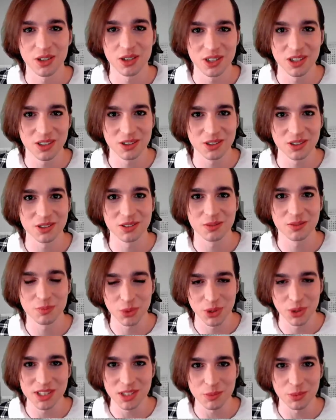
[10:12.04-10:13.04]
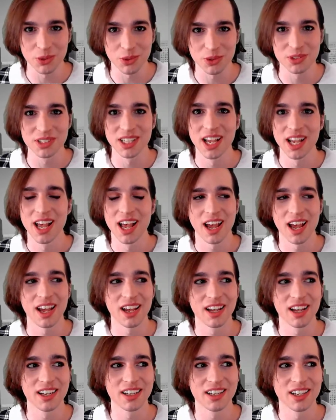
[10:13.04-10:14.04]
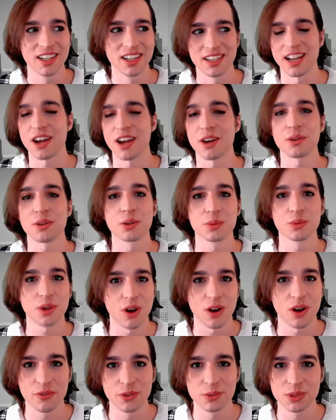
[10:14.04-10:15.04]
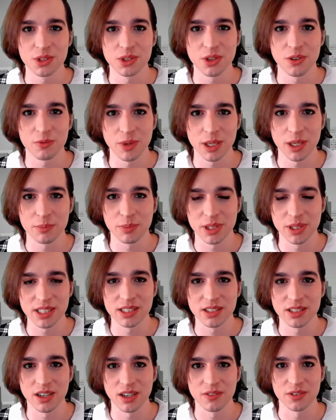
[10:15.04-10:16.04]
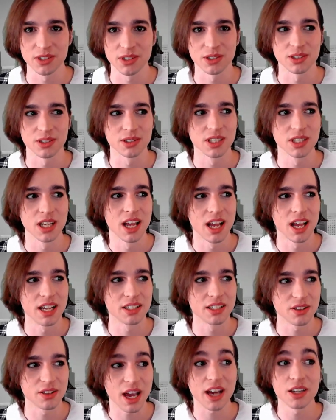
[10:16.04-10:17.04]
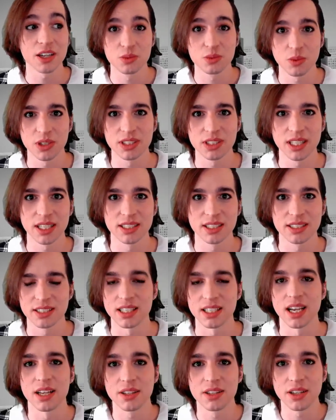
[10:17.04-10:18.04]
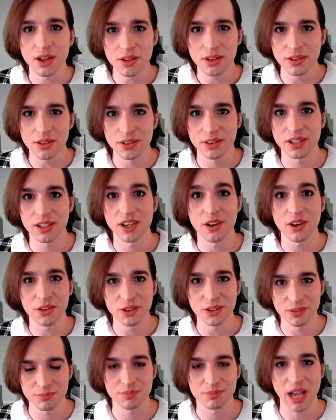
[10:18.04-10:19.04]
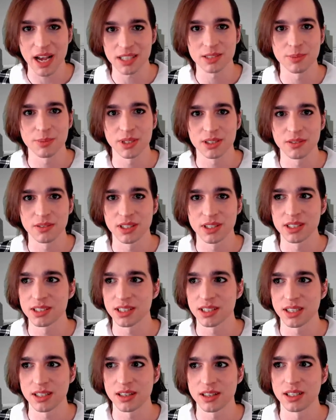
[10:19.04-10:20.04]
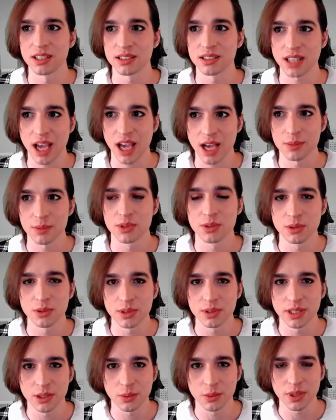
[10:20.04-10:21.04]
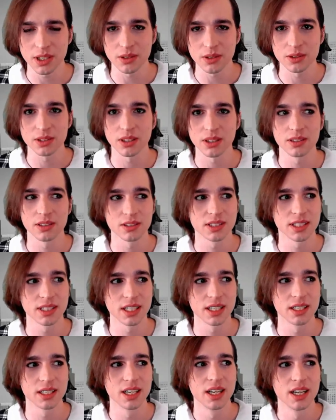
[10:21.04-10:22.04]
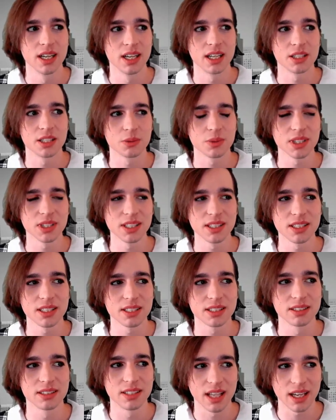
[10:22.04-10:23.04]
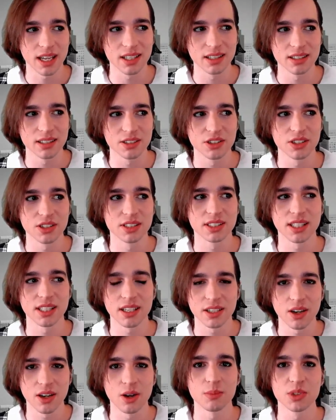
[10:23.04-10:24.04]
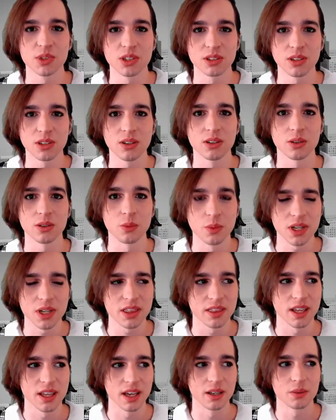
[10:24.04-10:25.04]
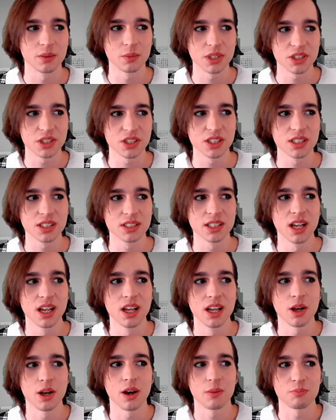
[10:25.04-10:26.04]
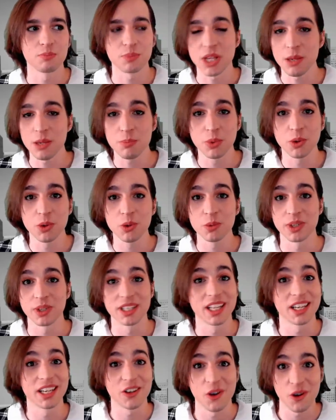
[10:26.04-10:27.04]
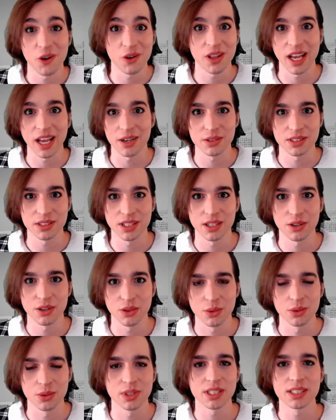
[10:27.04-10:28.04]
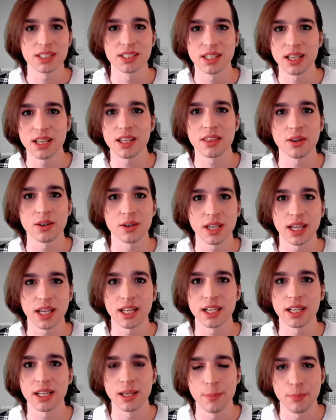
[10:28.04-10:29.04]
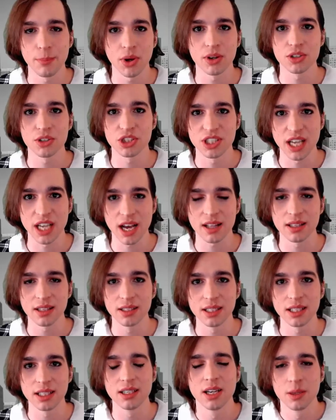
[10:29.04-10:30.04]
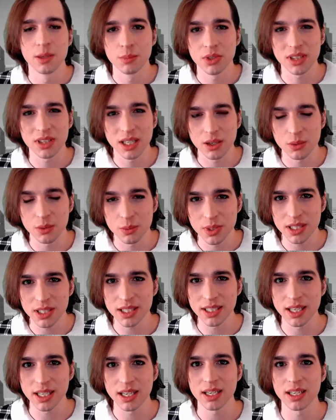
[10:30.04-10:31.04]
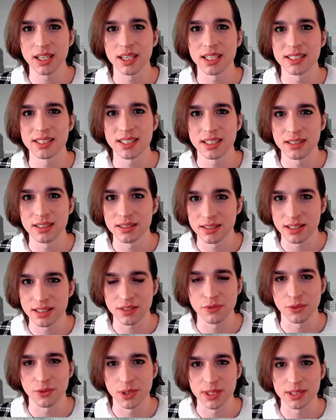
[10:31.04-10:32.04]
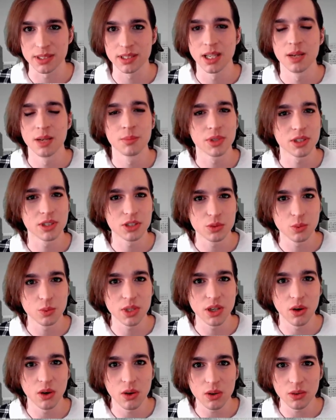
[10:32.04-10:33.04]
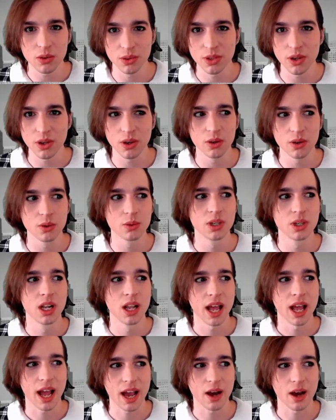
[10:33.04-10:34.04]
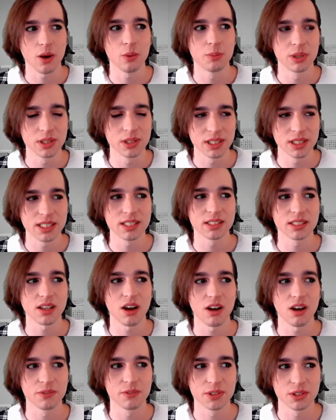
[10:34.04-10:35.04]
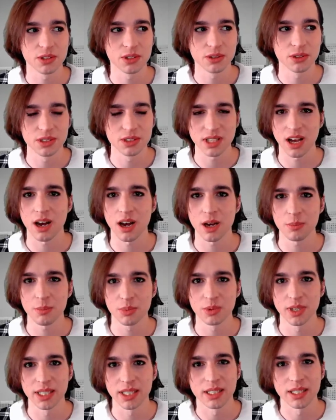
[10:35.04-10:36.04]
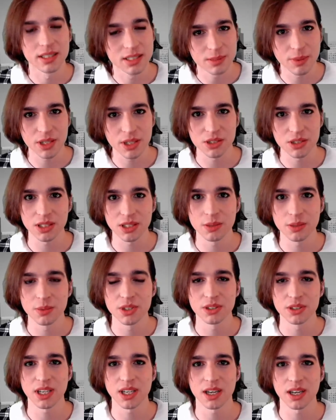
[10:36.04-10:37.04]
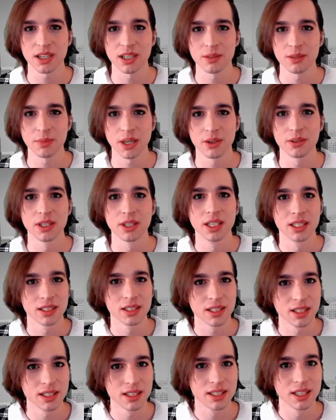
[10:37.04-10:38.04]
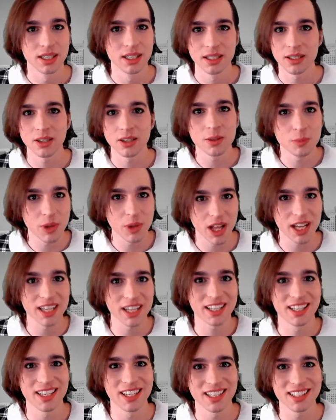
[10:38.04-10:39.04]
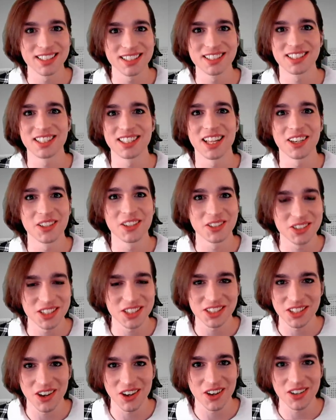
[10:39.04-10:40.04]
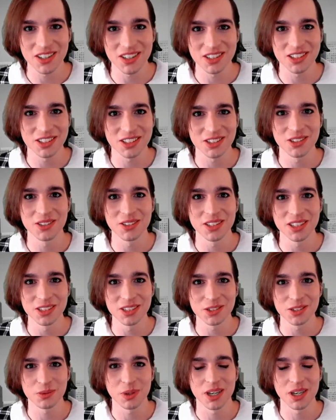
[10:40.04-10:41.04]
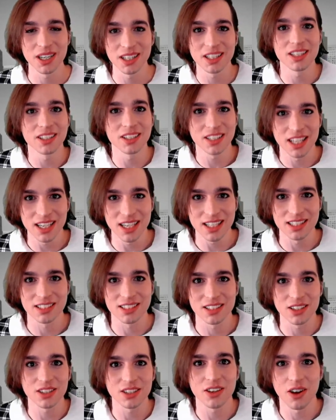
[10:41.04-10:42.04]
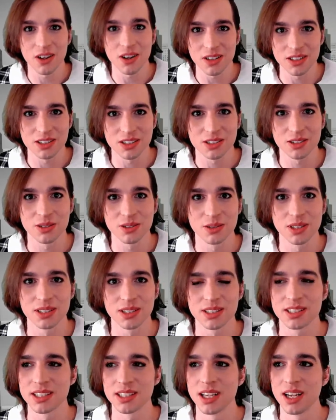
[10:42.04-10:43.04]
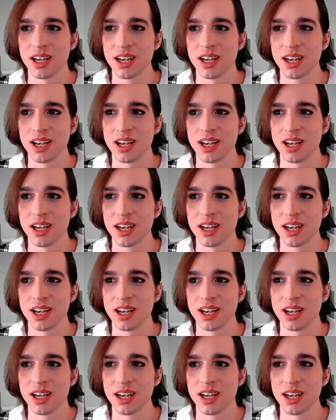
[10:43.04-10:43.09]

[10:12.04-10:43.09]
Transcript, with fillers: or principals, and yeah. now they were often resolved by police officers. And that is one tendency. And the other, the other aspect of this that I think is absolutely critical to understand is really this negligence that comes along with that, which is people, when they call outside authorities, think they're getting impartiality. What they are really getting is indifference, because we all know how police officers operate, especially yeah. when you're talking about like young black kids that are just college students, right? They're kids, they're college students.